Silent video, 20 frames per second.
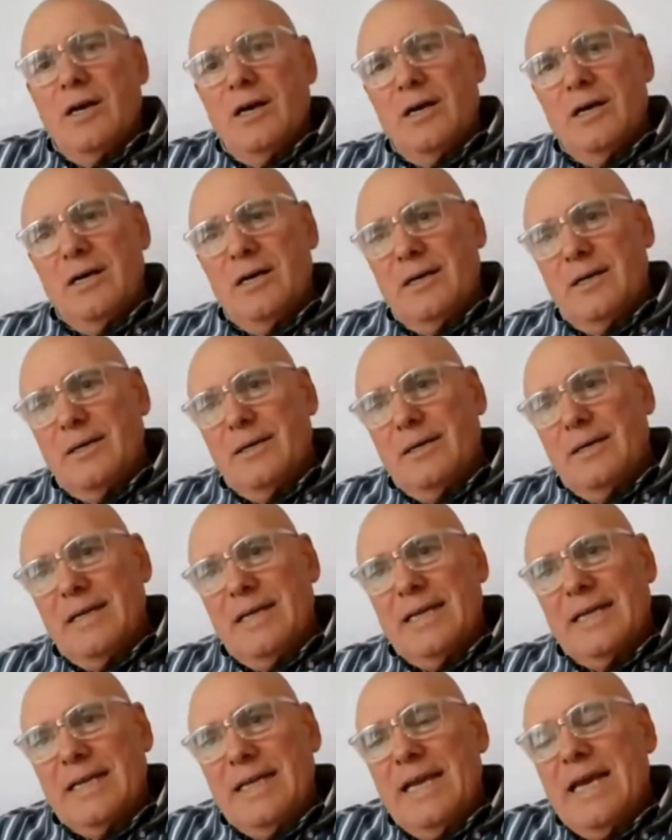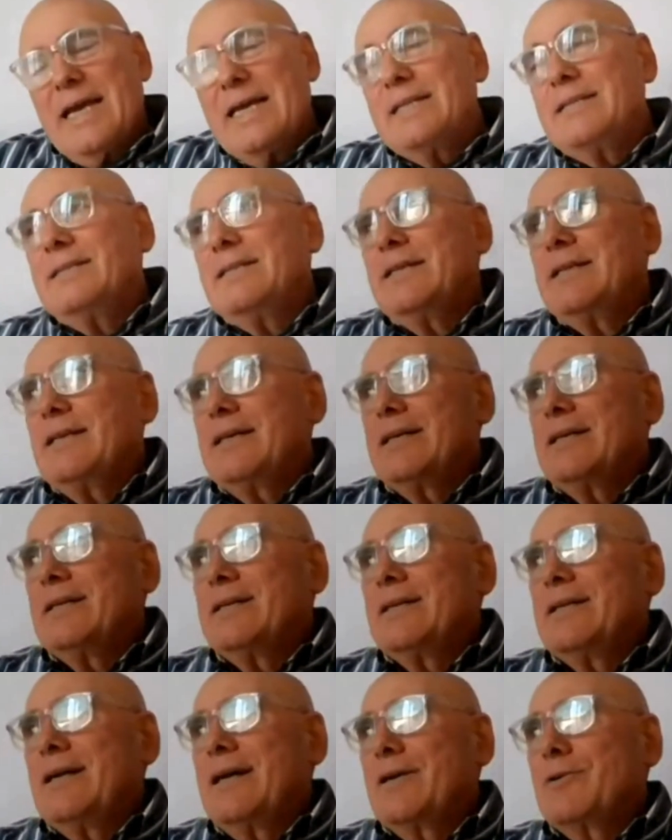And again,
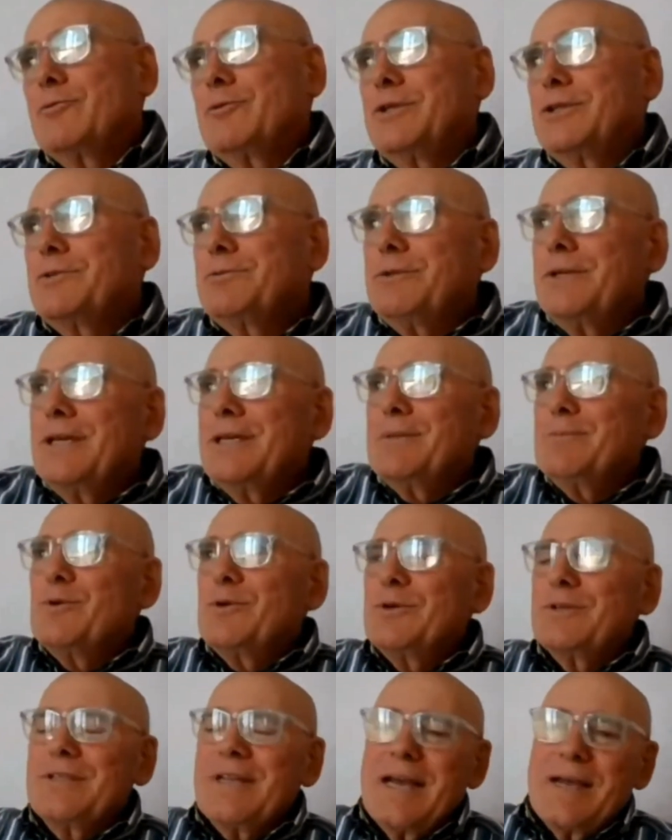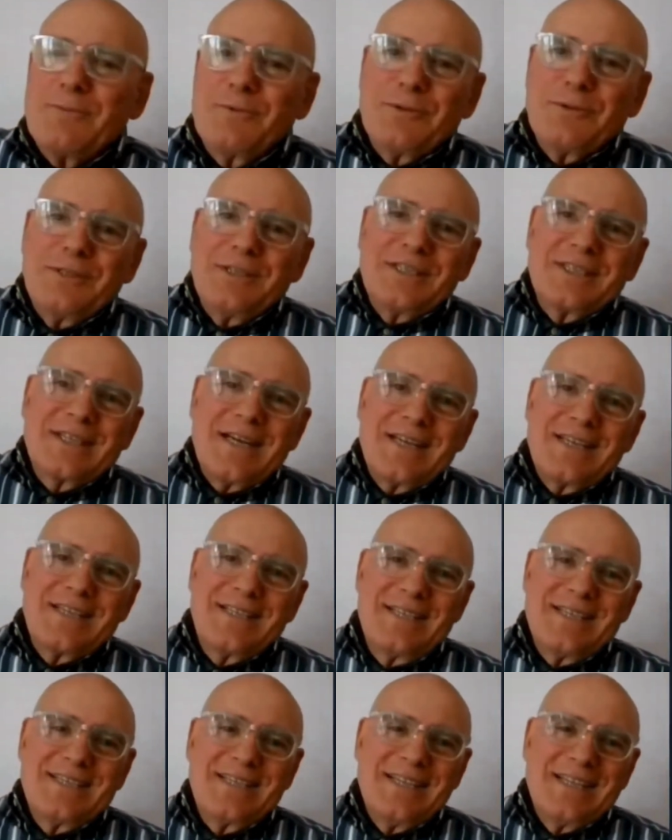I wish we had more time to
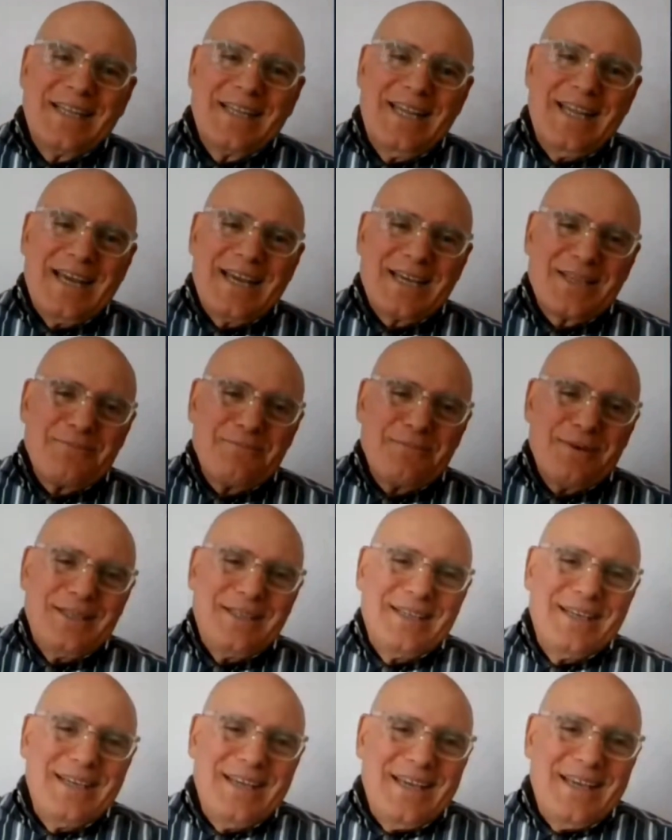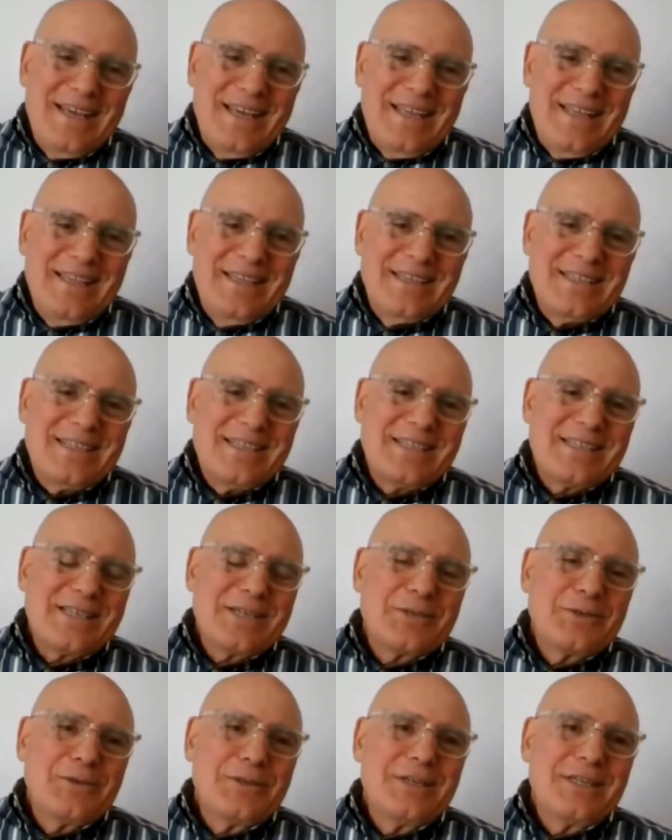discuss this at length, but this is
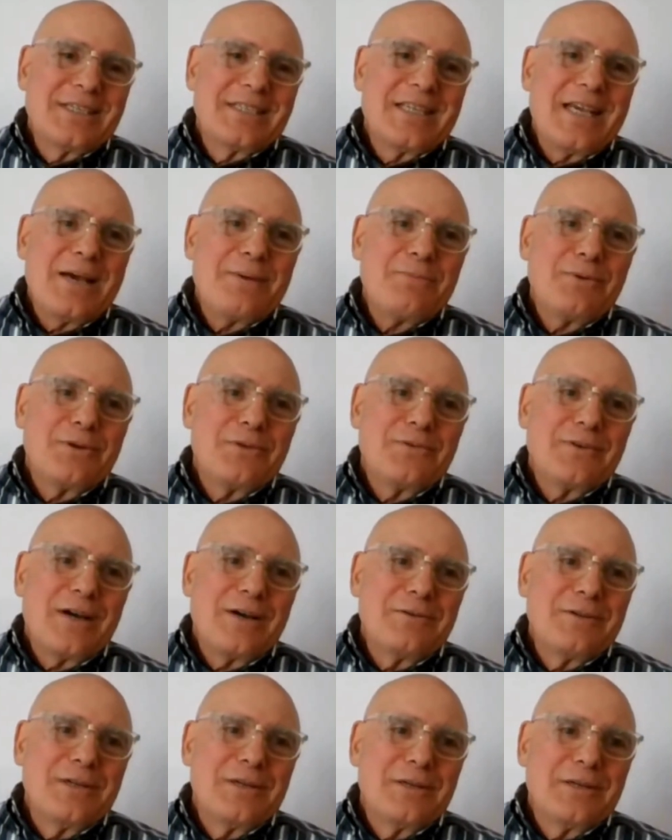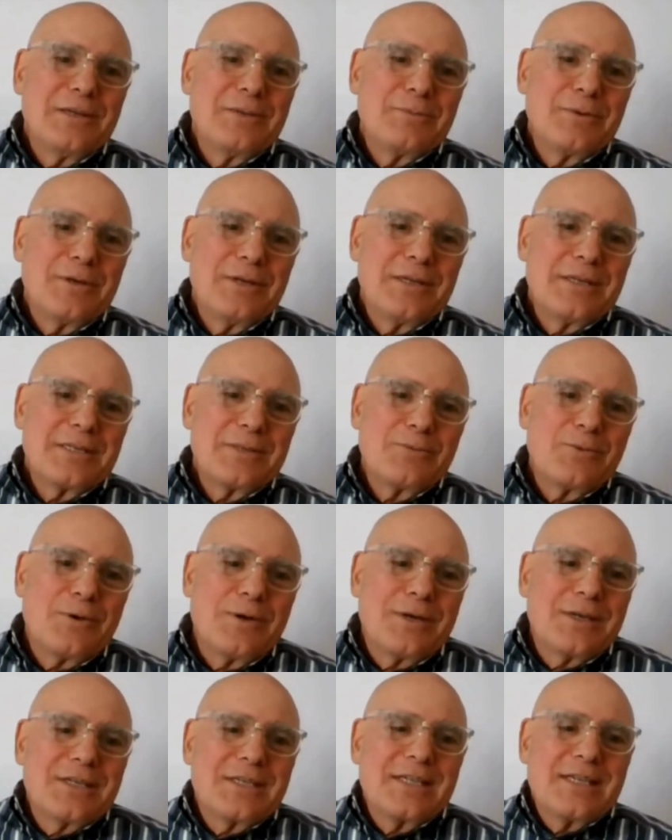a good example of how neoliberalism
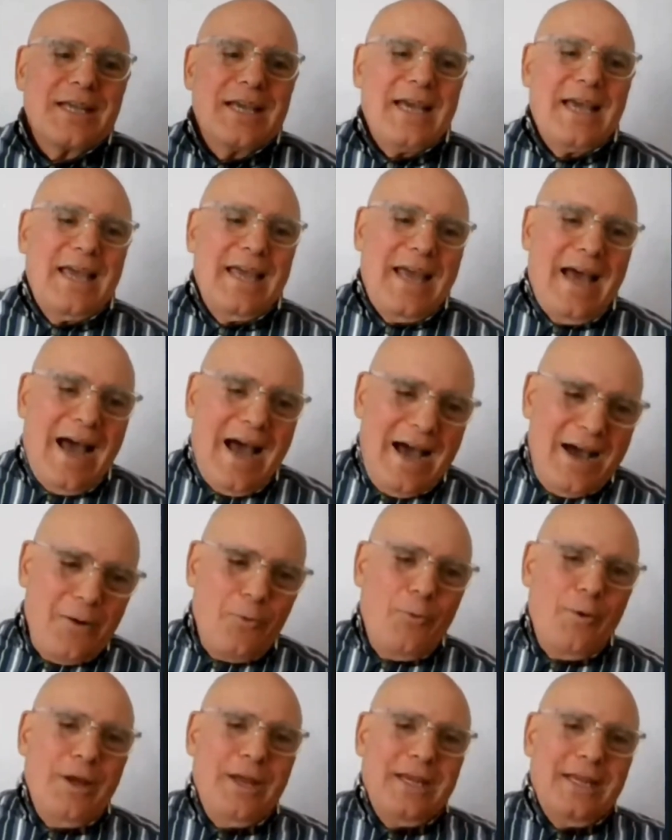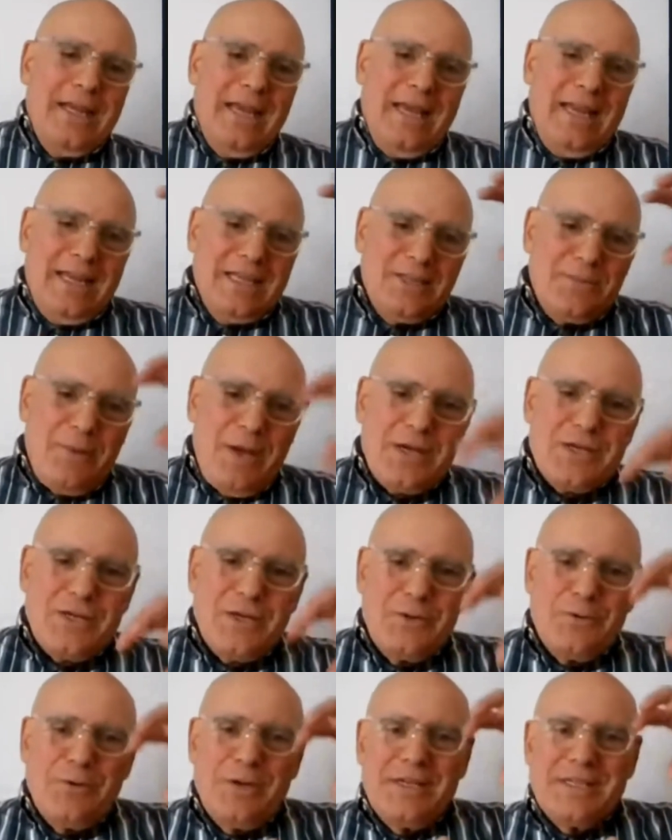works,
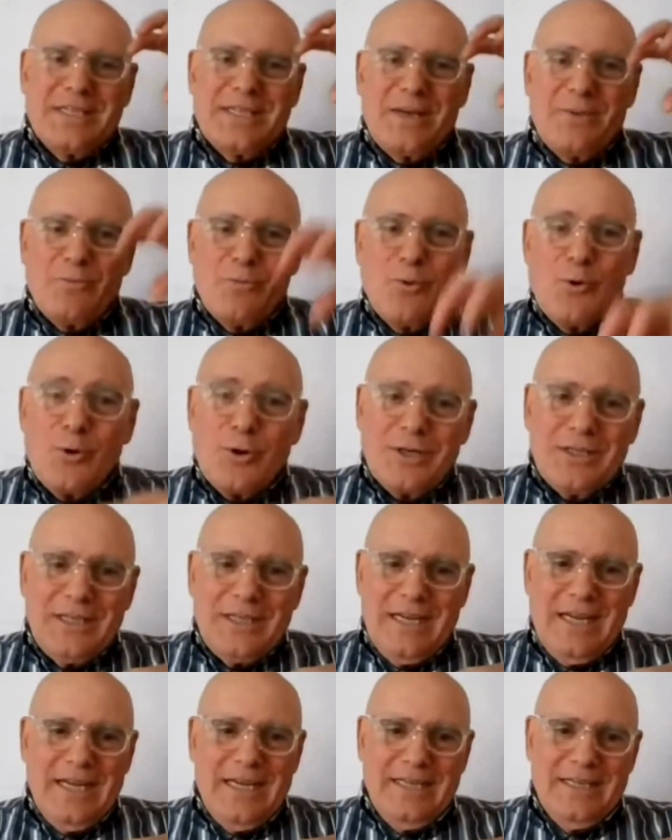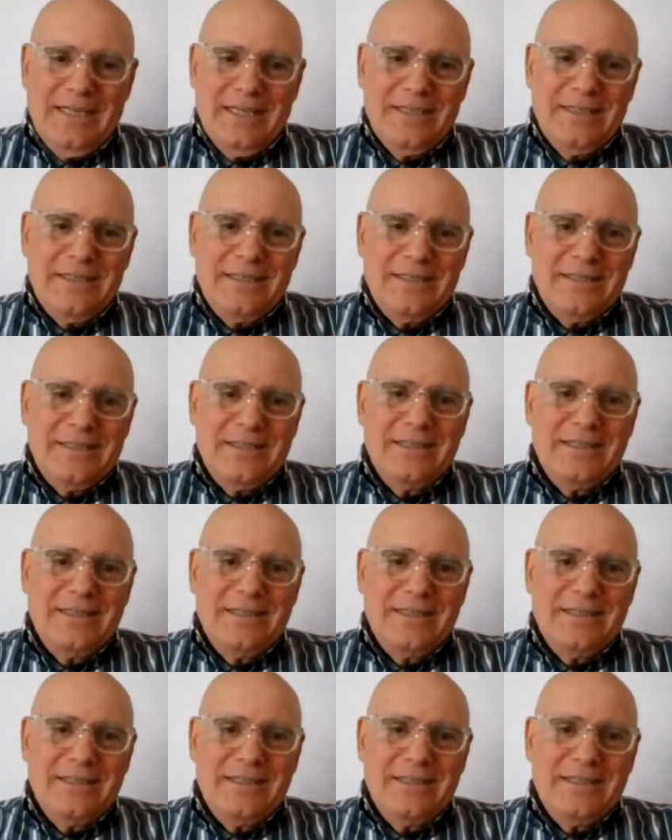especially when it's subordinated